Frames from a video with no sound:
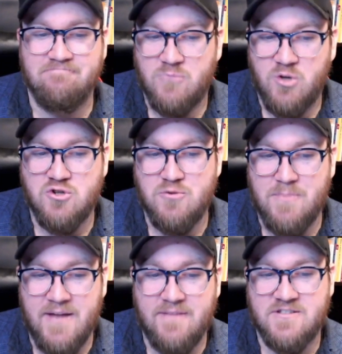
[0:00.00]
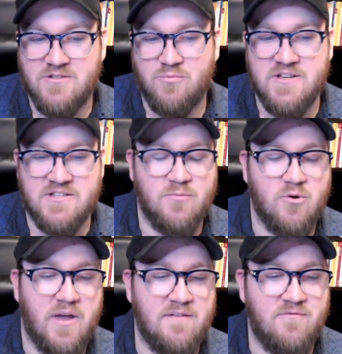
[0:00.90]
Not too bad, that's a reasonable
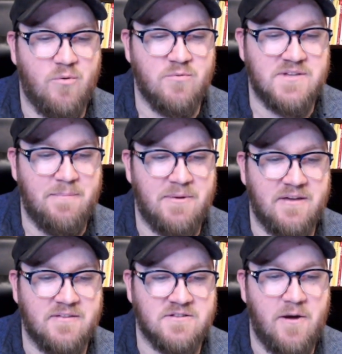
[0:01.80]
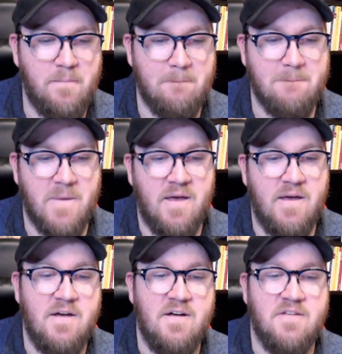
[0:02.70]
gain for what was happening at the time.
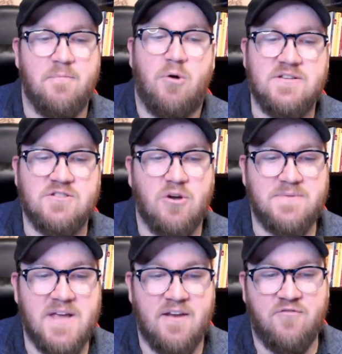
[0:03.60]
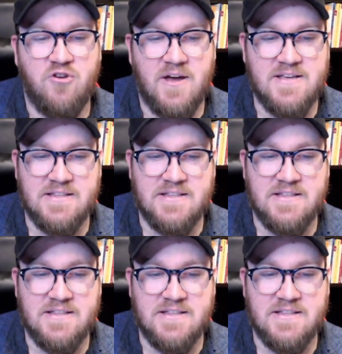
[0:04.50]
The price topped out a few days